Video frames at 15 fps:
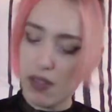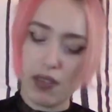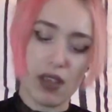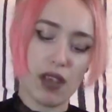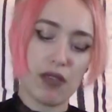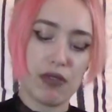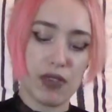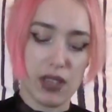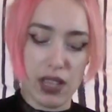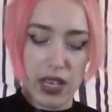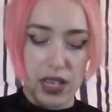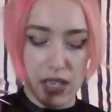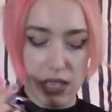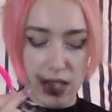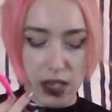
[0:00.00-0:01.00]
I feel
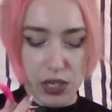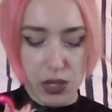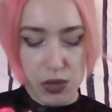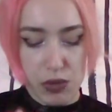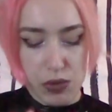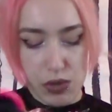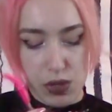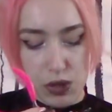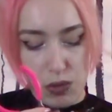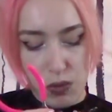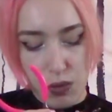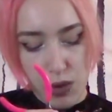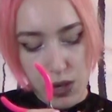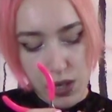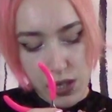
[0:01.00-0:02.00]
like they choose the
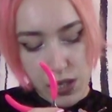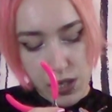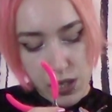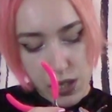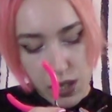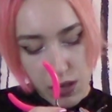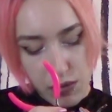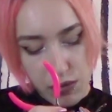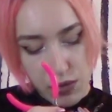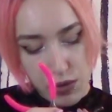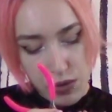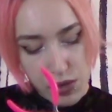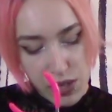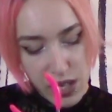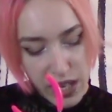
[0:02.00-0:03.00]
worst stuff
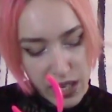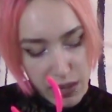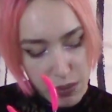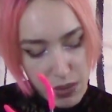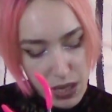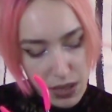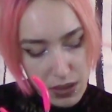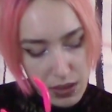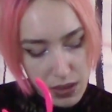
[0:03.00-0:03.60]
to send me.